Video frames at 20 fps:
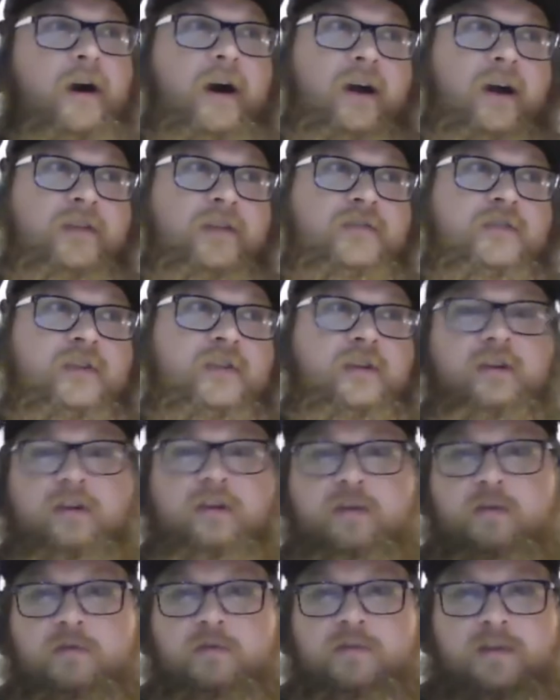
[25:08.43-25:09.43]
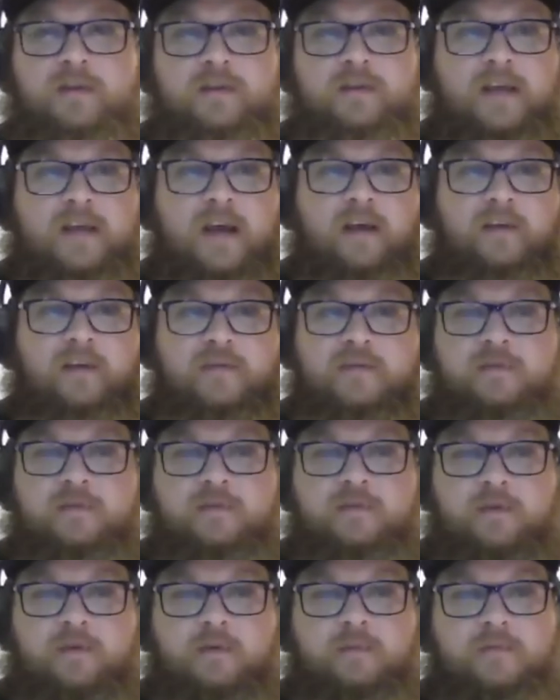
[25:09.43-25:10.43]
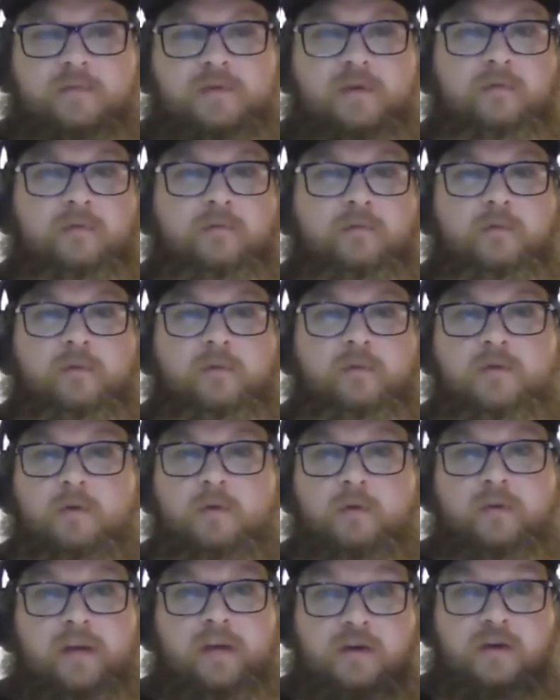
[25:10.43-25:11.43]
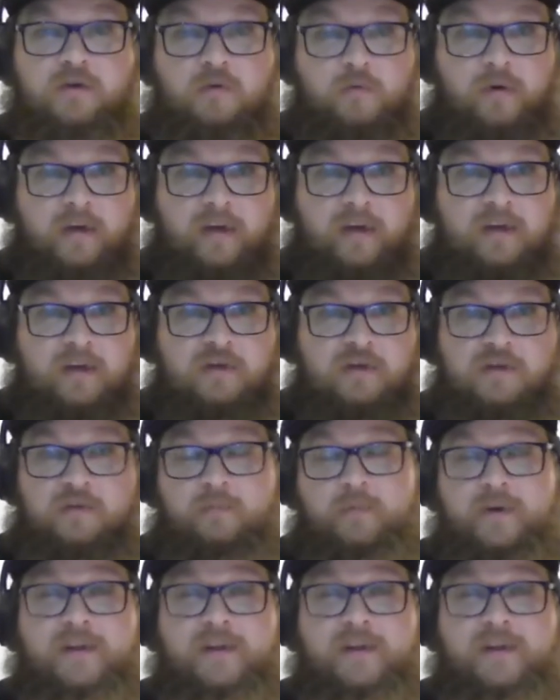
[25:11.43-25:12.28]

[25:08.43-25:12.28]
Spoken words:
Austin and Houston and Dallas in terms of sort of national recognition,